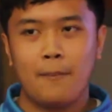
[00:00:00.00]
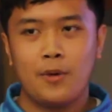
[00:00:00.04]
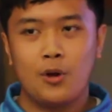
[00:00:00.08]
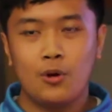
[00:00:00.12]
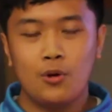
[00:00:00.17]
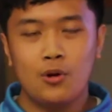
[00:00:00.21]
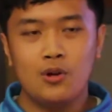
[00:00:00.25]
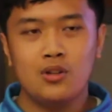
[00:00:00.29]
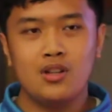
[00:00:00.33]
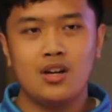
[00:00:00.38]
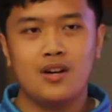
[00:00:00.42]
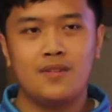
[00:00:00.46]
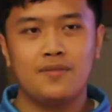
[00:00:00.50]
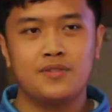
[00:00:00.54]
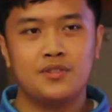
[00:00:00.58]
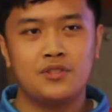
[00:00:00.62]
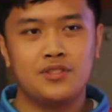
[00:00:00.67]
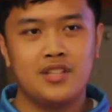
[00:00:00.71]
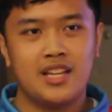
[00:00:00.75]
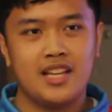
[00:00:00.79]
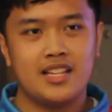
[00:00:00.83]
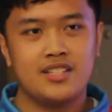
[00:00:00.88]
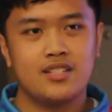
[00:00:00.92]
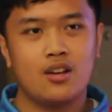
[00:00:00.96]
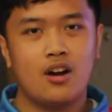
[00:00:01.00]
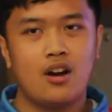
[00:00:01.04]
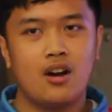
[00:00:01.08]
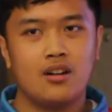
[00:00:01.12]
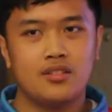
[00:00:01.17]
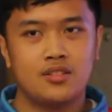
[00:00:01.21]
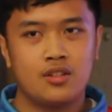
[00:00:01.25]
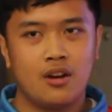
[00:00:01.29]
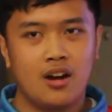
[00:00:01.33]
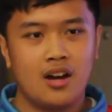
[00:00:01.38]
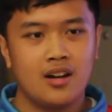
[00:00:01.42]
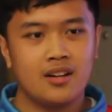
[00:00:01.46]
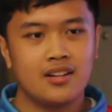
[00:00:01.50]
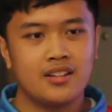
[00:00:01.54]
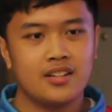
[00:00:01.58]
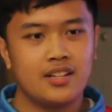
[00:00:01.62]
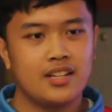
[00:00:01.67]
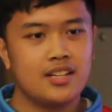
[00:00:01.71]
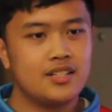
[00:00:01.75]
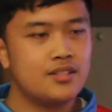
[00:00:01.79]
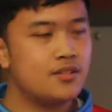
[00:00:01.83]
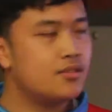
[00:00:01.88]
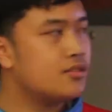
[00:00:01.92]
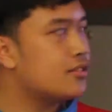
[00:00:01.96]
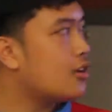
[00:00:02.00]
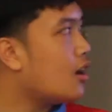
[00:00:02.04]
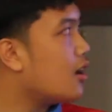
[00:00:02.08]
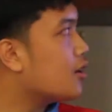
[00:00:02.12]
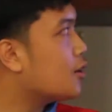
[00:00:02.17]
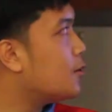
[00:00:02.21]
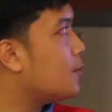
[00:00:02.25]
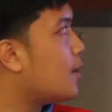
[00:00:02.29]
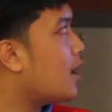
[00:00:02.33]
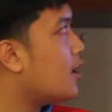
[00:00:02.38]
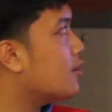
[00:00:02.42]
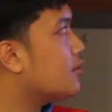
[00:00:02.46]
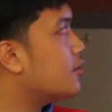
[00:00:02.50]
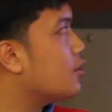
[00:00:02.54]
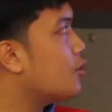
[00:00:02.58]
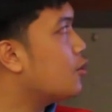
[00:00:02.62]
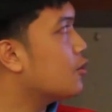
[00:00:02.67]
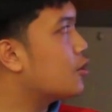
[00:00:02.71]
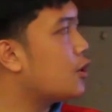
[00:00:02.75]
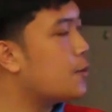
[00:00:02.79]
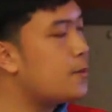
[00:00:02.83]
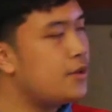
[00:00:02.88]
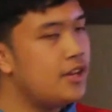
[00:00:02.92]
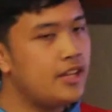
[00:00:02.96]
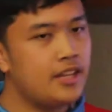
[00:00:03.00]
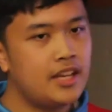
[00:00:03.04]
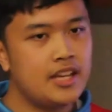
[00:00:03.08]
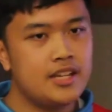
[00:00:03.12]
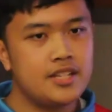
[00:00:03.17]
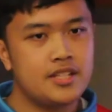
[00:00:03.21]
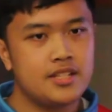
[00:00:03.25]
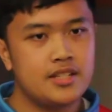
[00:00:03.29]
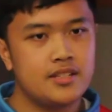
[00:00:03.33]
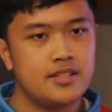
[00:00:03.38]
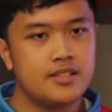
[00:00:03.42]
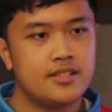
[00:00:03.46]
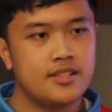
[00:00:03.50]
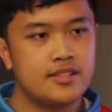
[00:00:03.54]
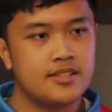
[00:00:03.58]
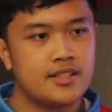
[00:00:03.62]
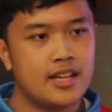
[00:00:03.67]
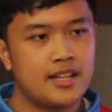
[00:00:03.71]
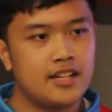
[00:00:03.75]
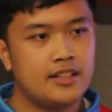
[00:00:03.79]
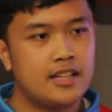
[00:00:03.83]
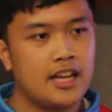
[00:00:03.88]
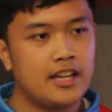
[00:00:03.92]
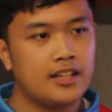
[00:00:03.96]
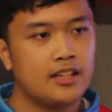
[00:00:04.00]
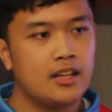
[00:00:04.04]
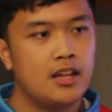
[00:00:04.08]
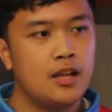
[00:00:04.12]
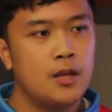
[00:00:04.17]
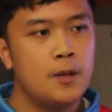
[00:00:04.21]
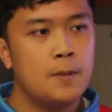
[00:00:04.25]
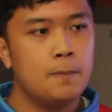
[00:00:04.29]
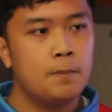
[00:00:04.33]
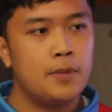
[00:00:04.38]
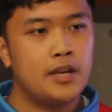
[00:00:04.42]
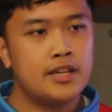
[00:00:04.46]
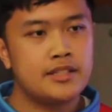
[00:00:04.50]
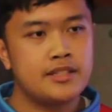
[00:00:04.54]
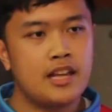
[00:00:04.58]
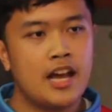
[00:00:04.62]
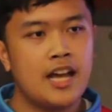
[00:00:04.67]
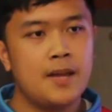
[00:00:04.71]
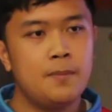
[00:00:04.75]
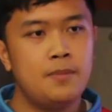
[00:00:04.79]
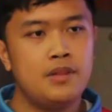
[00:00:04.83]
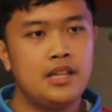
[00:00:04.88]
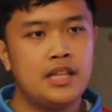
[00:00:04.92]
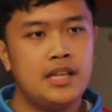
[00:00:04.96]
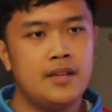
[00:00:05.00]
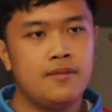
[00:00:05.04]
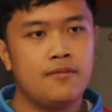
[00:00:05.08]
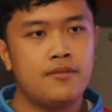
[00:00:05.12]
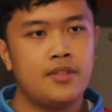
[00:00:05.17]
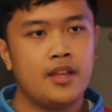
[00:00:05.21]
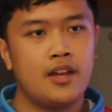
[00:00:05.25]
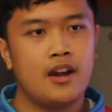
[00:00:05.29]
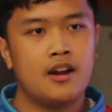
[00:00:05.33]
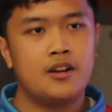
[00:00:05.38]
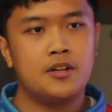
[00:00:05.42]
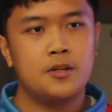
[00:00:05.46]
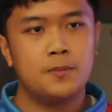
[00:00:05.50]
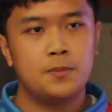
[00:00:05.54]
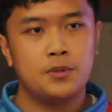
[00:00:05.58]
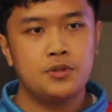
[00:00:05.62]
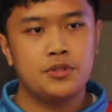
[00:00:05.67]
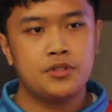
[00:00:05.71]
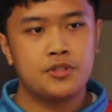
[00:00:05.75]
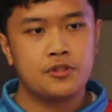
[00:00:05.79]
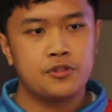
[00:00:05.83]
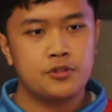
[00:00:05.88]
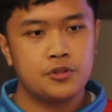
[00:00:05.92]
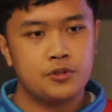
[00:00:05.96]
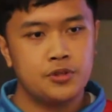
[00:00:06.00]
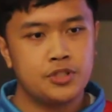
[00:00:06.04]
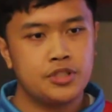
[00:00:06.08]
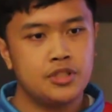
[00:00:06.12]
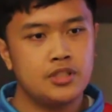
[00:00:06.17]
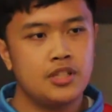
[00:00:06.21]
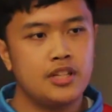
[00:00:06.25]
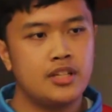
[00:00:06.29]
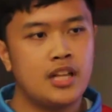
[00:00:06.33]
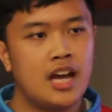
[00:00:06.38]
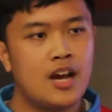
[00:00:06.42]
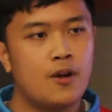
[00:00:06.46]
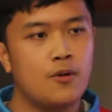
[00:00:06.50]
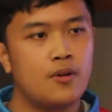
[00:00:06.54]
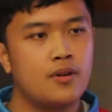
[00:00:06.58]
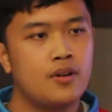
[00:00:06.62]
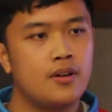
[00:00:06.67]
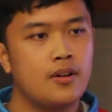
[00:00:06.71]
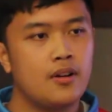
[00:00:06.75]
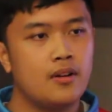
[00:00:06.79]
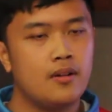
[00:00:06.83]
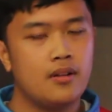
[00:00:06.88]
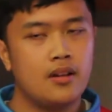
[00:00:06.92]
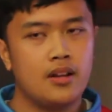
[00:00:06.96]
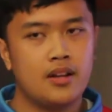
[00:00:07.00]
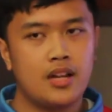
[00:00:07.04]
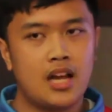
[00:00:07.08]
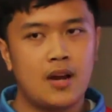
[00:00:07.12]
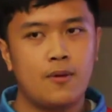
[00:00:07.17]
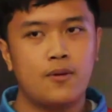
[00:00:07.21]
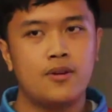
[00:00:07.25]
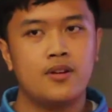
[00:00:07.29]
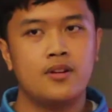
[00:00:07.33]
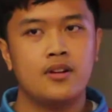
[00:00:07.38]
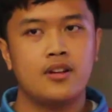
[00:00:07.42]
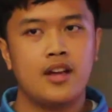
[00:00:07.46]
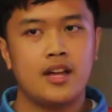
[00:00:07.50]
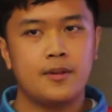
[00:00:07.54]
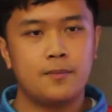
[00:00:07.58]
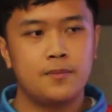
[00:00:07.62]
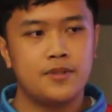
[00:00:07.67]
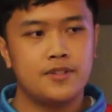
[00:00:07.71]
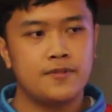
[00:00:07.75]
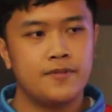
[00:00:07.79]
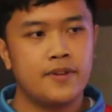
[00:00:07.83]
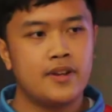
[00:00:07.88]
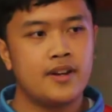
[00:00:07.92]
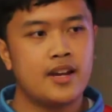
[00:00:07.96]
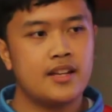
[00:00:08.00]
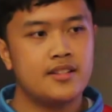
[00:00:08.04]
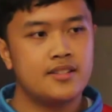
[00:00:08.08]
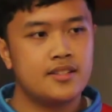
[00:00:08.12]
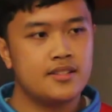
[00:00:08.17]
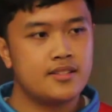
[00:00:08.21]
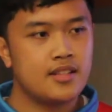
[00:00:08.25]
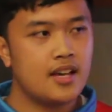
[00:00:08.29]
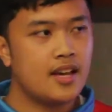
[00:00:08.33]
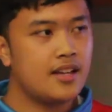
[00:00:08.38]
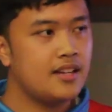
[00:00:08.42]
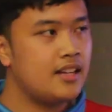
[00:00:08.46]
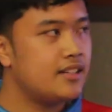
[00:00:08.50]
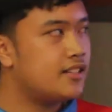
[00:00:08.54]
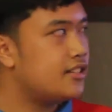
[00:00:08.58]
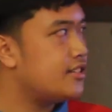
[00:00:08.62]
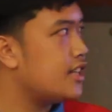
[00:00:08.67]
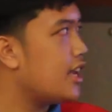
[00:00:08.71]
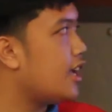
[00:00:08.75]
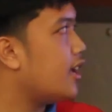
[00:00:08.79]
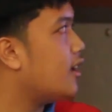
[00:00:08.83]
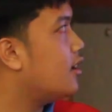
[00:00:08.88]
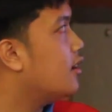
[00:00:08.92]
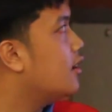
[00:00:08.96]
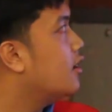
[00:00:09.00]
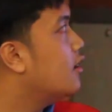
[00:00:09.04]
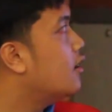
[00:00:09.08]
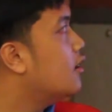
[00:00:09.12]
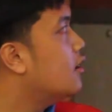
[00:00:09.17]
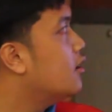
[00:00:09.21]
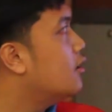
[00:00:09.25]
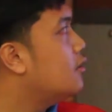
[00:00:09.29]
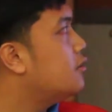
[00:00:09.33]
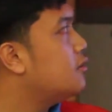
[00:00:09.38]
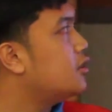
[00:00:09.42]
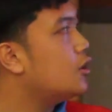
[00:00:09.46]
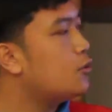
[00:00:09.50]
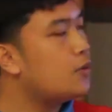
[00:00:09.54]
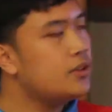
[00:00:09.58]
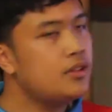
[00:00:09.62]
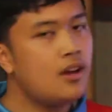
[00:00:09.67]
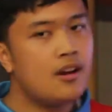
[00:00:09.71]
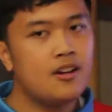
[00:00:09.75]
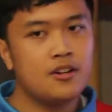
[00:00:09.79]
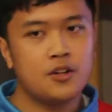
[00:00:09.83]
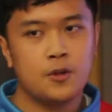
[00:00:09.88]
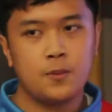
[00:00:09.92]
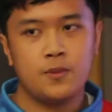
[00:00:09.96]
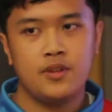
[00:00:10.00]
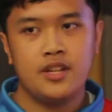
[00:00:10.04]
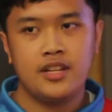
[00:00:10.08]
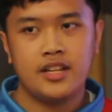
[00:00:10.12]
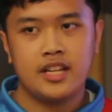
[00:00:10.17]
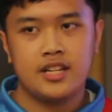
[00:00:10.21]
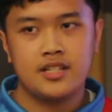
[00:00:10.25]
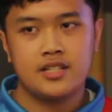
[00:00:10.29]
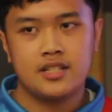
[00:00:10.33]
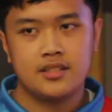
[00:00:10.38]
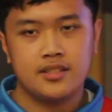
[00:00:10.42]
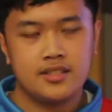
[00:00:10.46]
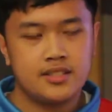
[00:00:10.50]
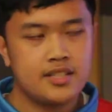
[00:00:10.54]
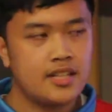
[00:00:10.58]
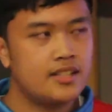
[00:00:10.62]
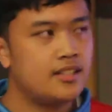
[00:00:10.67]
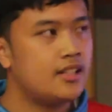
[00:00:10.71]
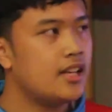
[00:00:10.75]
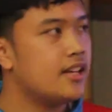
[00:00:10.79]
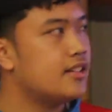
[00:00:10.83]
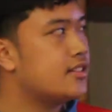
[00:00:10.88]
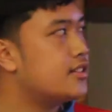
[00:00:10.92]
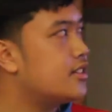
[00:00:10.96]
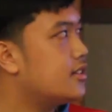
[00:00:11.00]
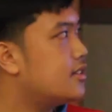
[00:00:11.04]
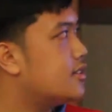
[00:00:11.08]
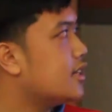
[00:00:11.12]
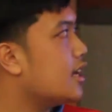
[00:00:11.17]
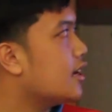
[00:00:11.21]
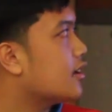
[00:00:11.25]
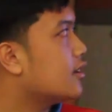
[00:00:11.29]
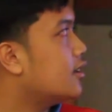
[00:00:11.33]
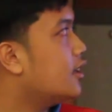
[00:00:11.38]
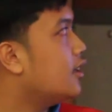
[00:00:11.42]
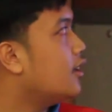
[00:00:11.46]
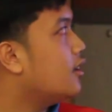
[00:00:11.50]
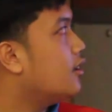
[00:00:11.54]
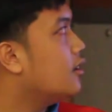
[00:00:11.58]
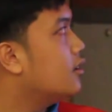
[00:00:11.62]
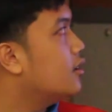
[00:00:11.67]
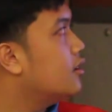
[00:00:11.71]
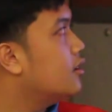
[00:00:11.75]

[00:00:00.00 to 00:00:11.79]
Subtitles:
goal of today's talk is to talk about communications satellite, because I believe they are the most crucial in our atmosphere and society today. Now, what are communication satellites exactly?